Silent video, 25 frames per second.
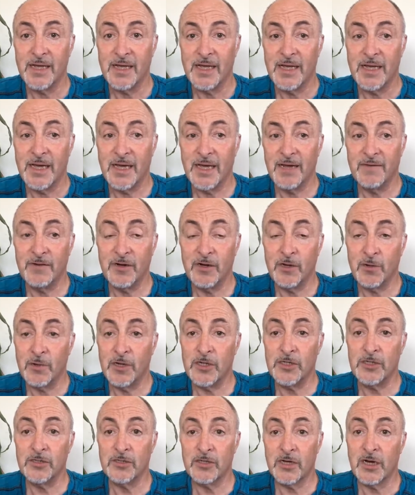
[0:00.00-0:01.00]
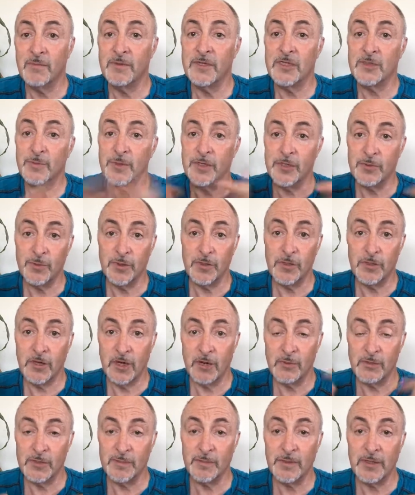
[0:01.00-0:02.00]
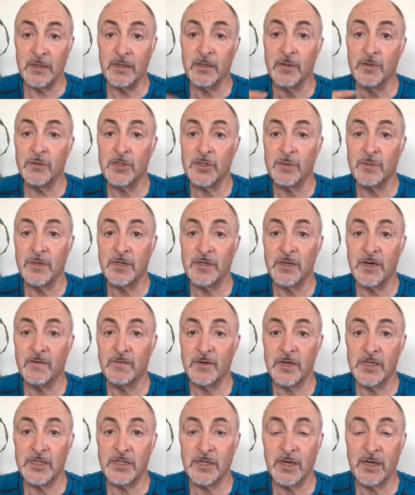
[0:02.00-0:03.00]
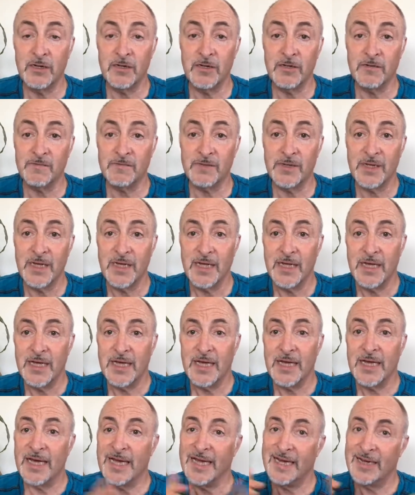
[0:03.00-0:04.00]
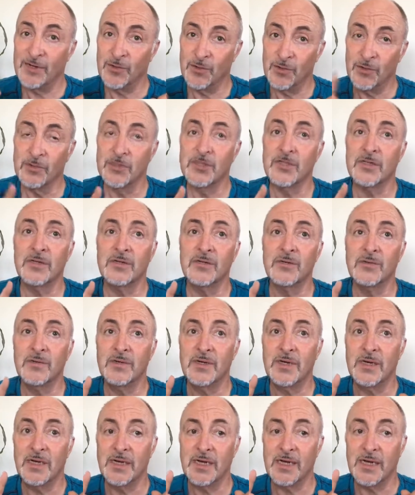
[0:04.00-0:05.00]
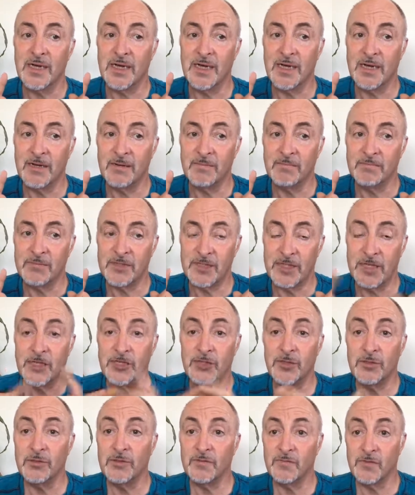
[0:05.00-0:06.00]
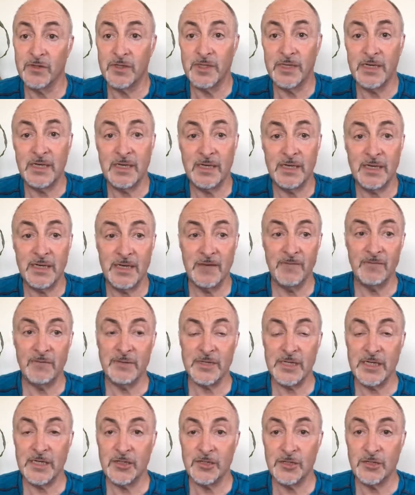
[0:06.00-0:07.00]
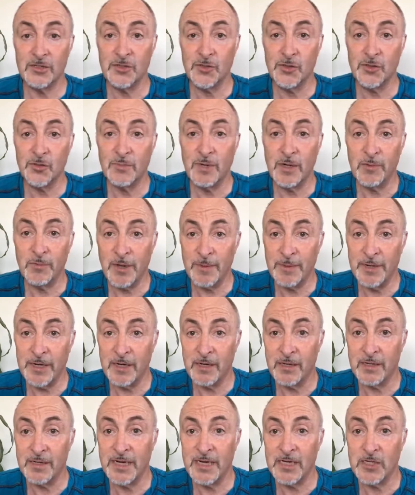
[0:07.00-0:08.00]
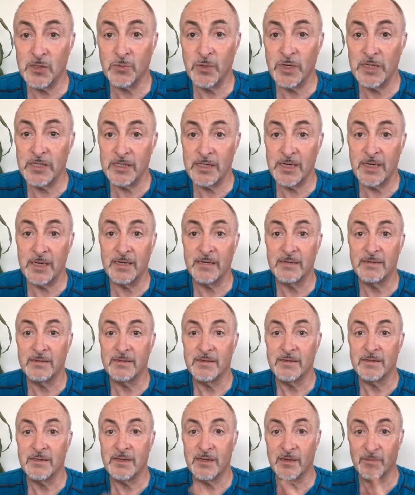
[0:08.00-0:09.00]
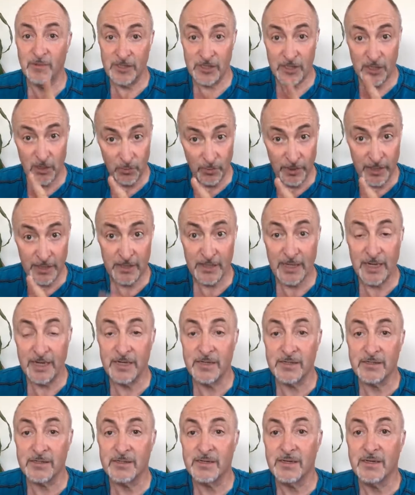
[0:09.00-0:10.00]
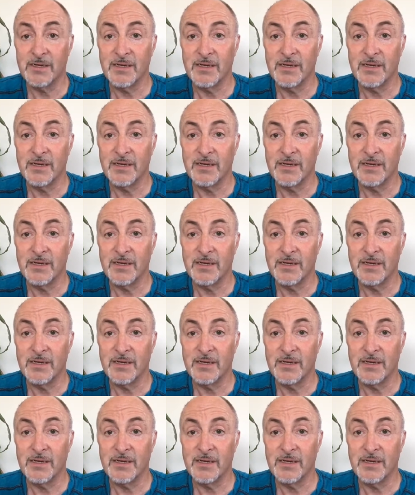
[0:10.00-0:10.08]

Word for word: And if you have any questions, comments, please put in the comments below or respond after I sign off. And also um, stay tuned for the invitation to my webinar next Wednesday, Wednesday week that is.